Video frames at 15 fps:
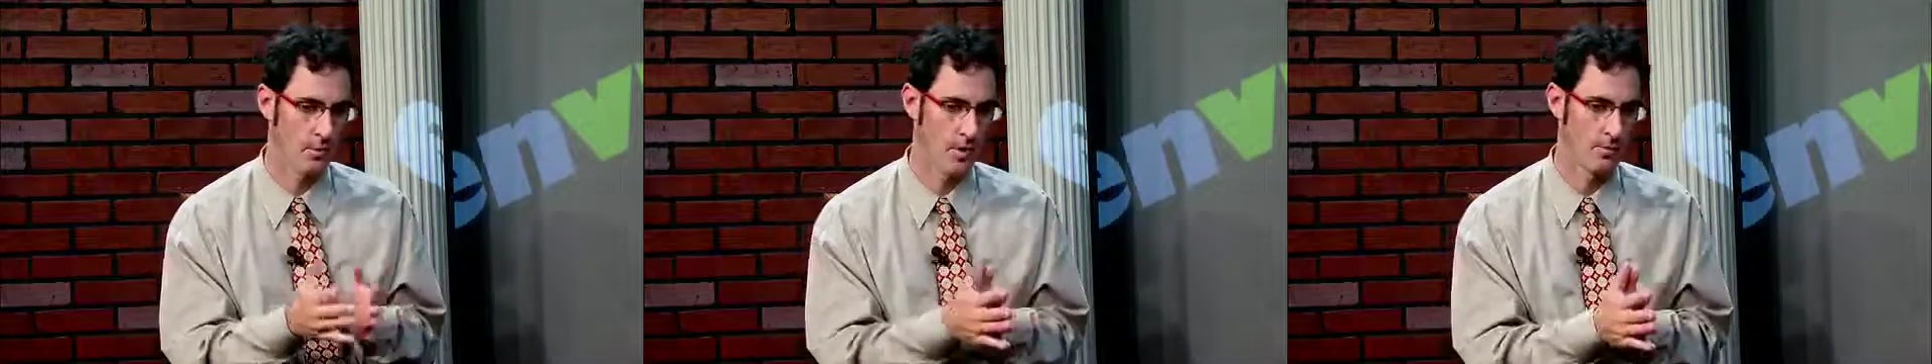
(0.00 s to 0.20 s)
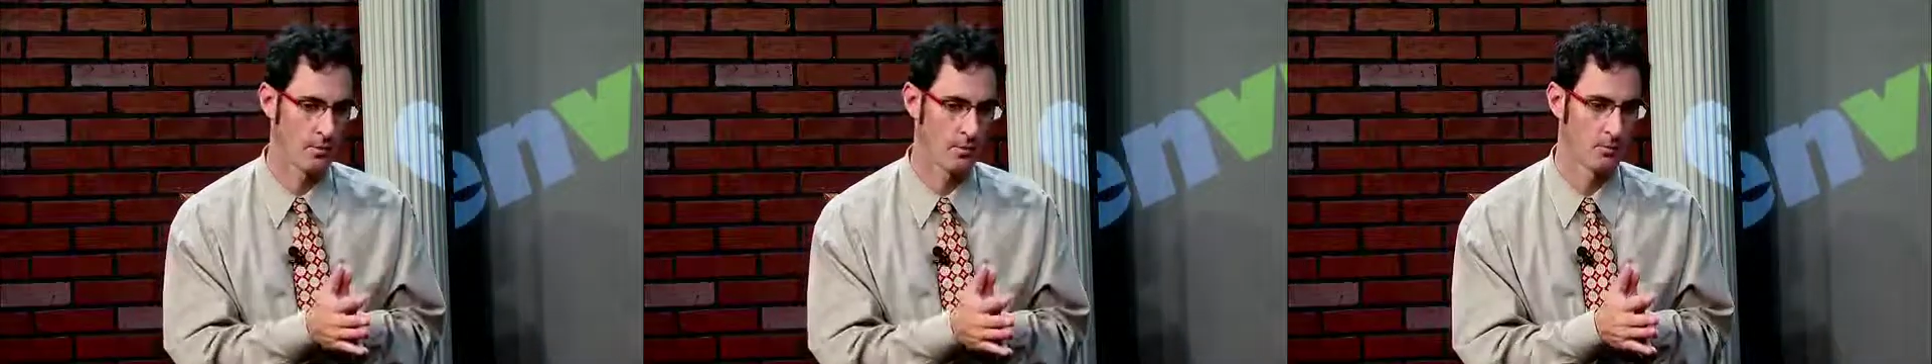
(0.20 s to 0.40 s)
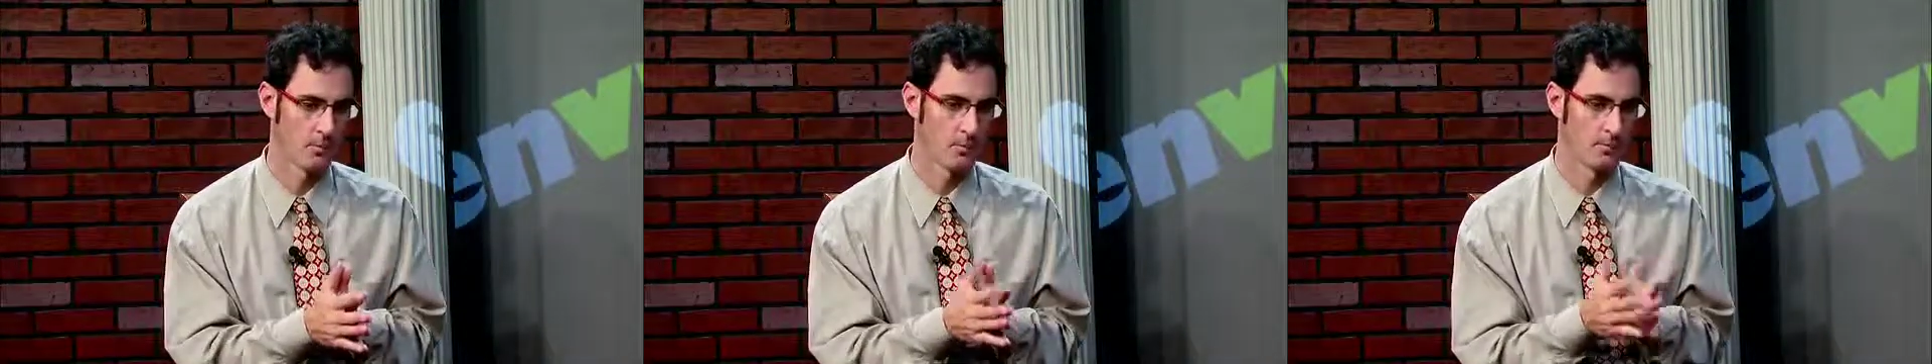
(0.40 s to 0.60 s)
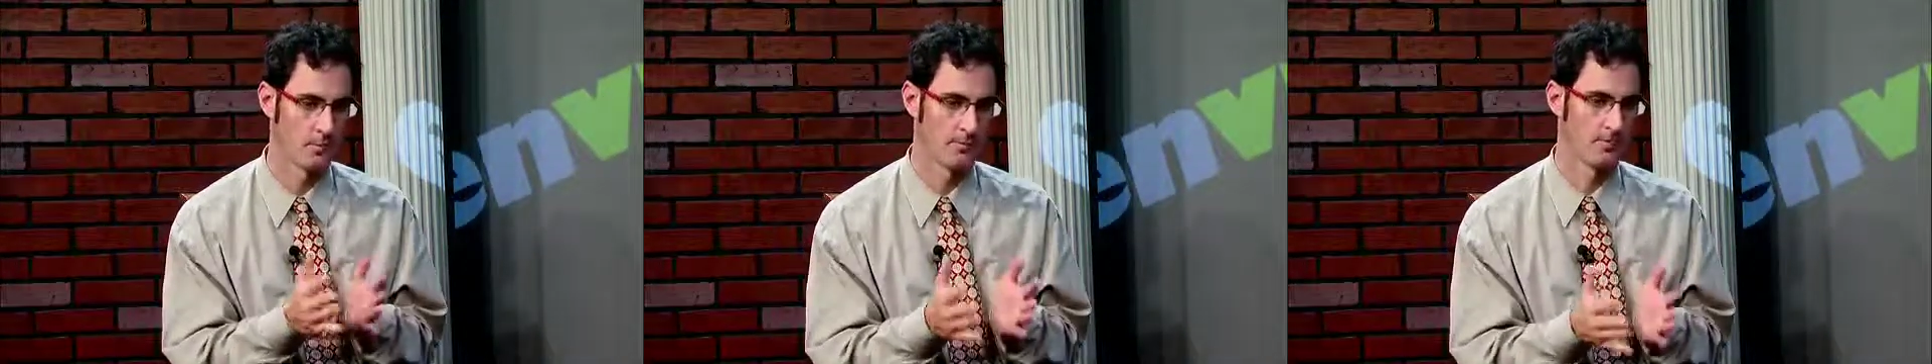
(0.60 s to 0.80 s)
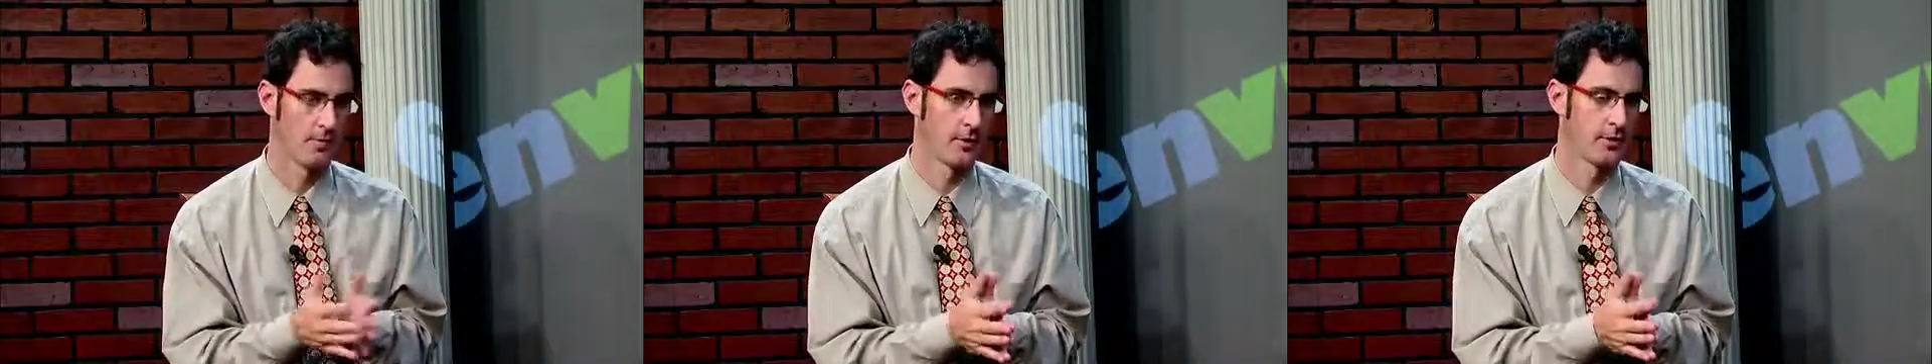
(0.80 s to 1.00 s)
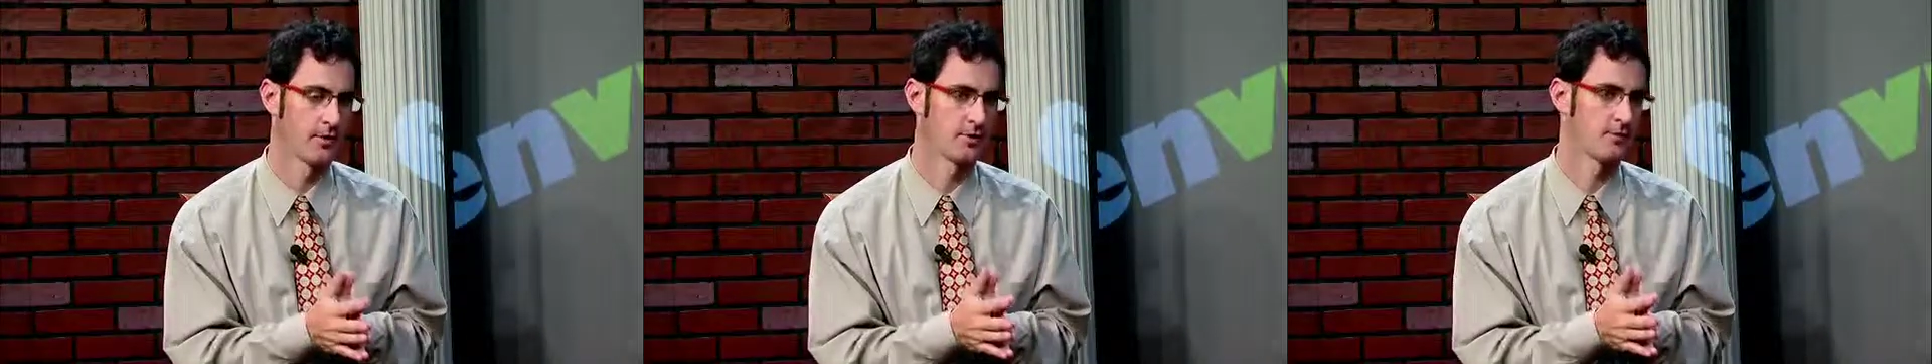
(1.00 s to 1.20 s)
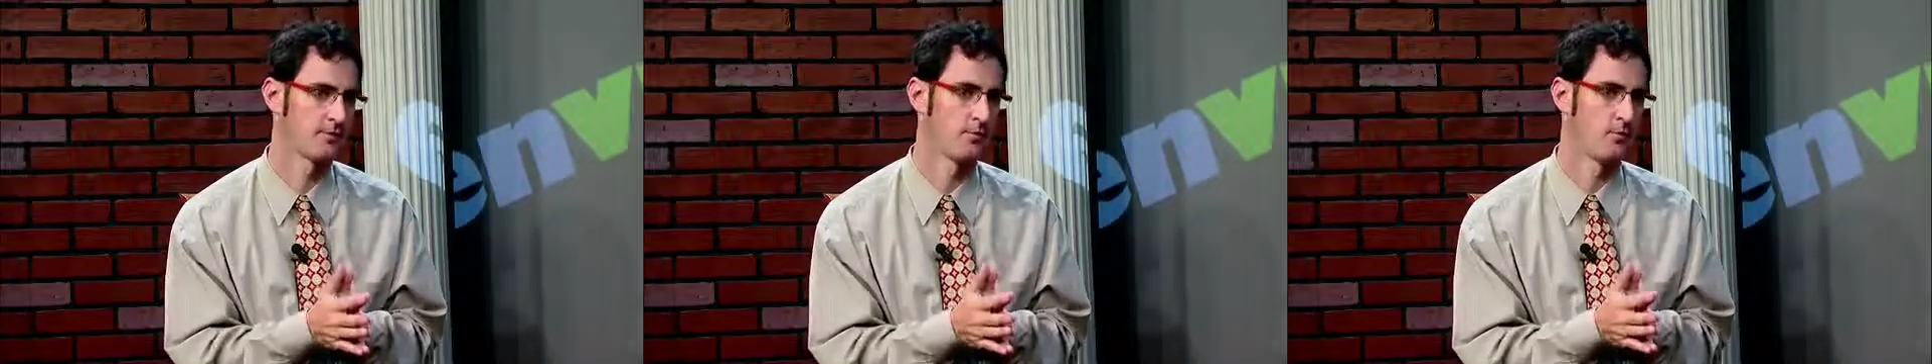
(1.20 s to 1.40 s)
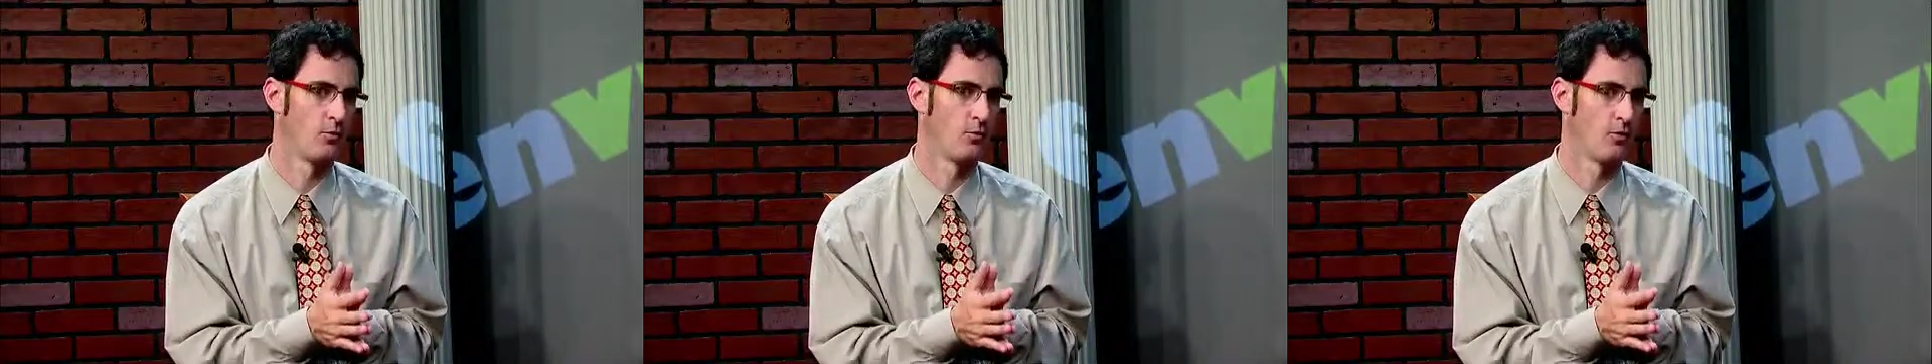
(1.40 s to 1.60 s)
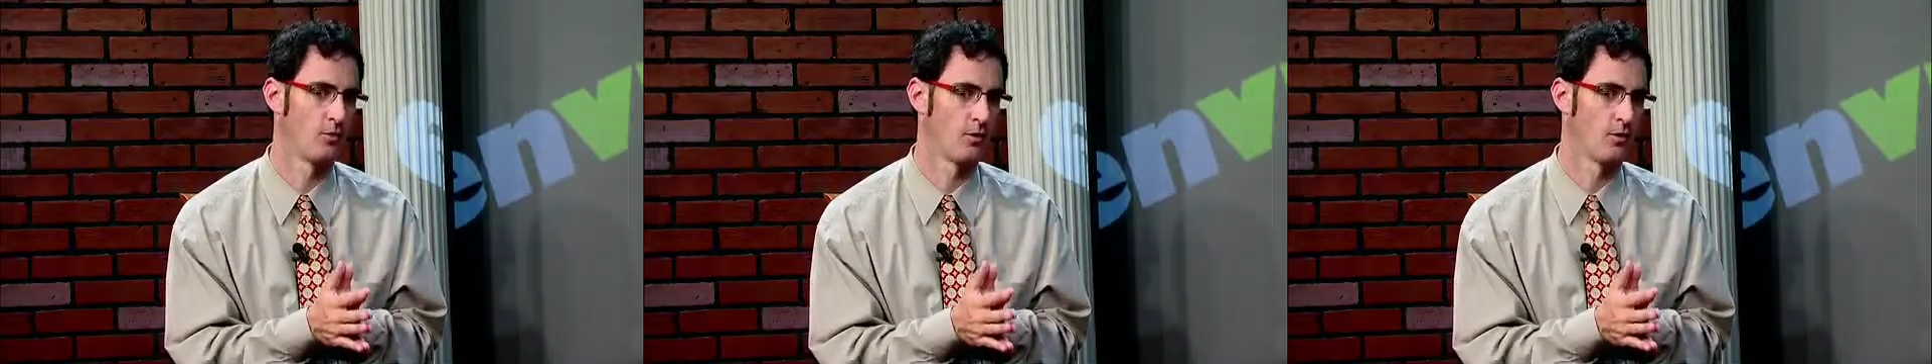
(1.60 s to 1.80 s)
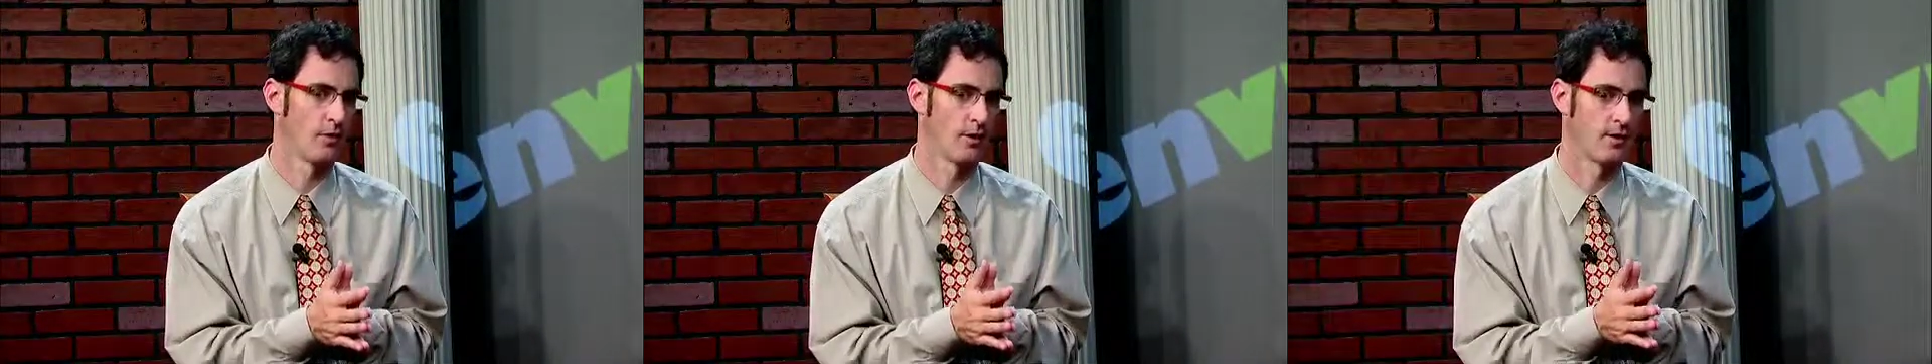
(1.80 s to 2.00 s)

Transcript: wrap up with some advice for,